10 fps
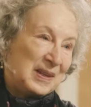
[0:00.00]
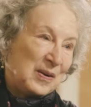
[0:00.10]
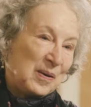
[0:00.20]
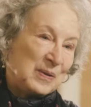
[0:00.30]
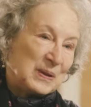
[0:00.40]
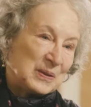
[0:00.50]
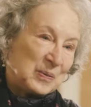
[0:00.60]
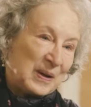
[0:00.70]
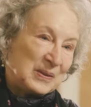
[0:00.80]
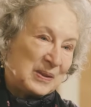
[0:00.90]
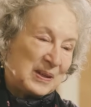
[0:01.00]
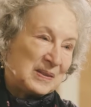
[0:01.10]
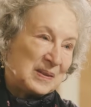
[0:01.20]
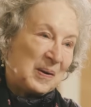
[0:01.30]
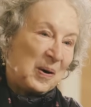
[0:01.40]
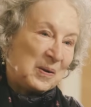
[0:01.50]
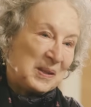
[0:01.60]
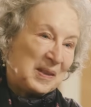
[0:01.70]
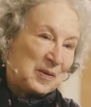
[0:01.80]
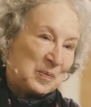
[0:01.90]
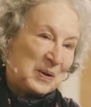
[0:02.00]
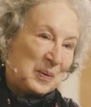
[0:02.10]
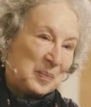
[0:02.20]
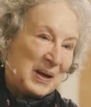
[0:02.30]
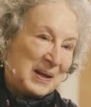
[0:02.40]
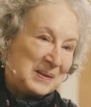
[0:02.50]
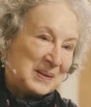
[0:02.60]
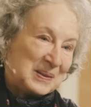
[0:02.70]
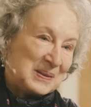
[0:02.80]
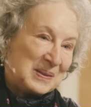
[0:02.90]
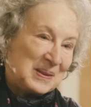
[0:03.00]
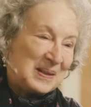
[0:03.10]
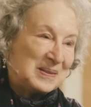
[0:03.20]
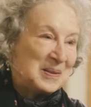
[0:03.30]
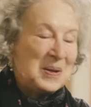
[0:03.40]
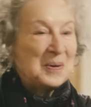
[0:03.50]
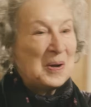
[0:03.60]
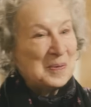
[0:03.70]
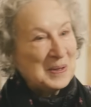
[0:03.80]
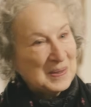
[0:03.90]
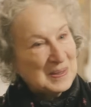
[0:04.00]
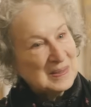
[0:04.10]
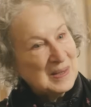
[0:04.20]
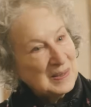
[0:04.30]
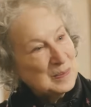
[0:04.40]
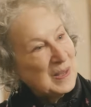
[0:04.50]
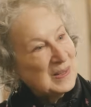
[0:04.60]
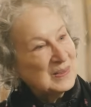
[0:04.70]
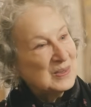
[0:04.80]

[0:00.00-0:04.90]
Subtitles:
obvious question. I said, "Are they the real paintings?" And they said, "No, we got this nice man in